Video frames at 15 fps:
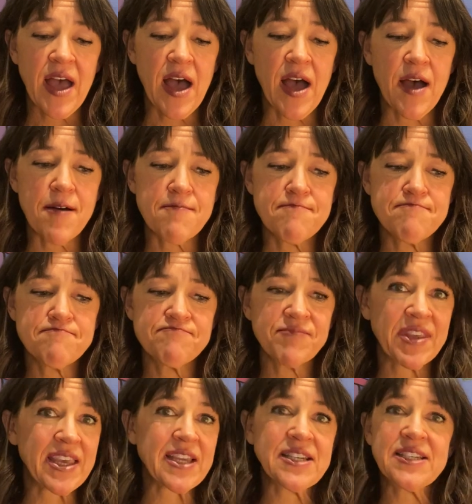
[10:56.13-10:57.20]

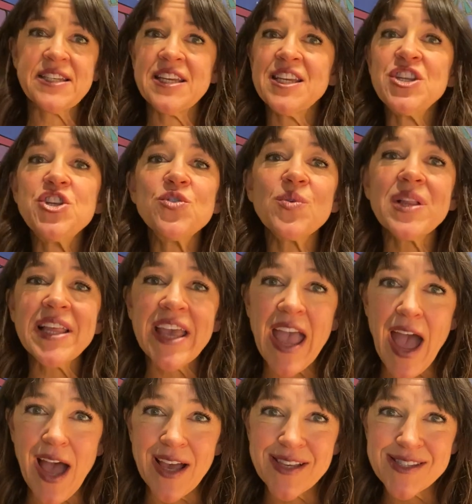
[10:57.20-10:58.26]
Continually
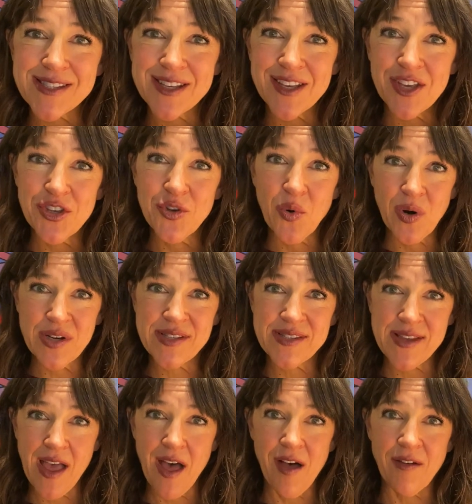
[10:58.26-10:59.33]
ask
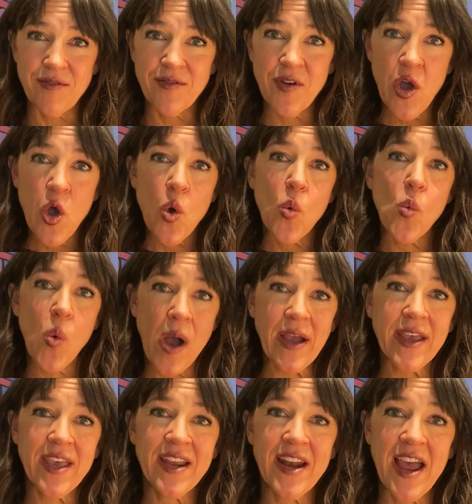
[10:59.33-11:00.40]
yourself,
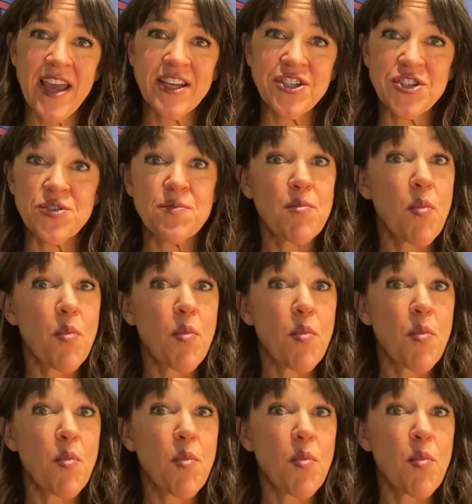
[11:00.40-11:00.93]
what can I do